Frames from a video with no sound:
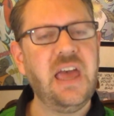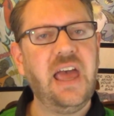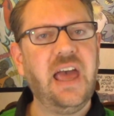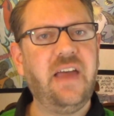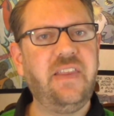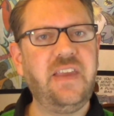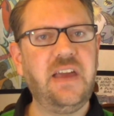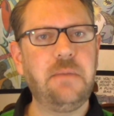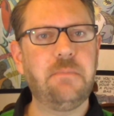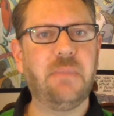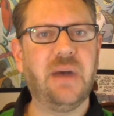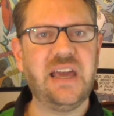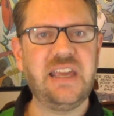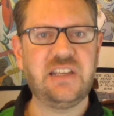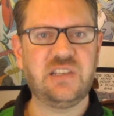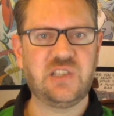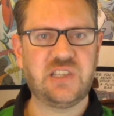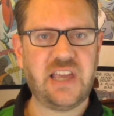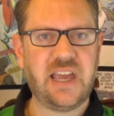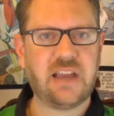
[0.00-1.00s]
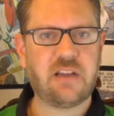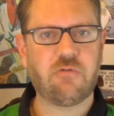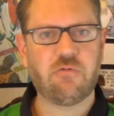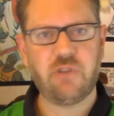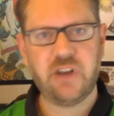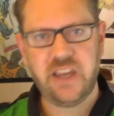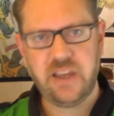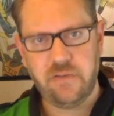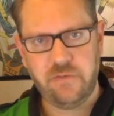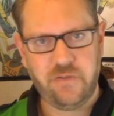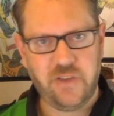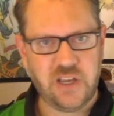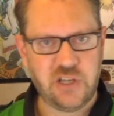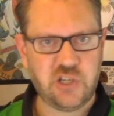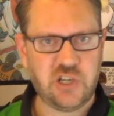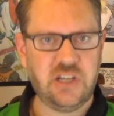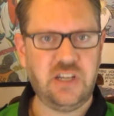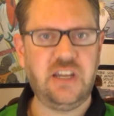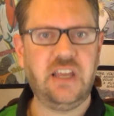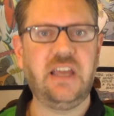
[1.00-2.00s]
and then Mike Zeck
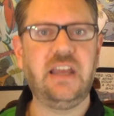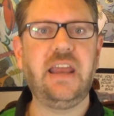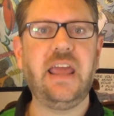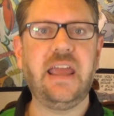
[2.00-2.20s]
re-envisioned it,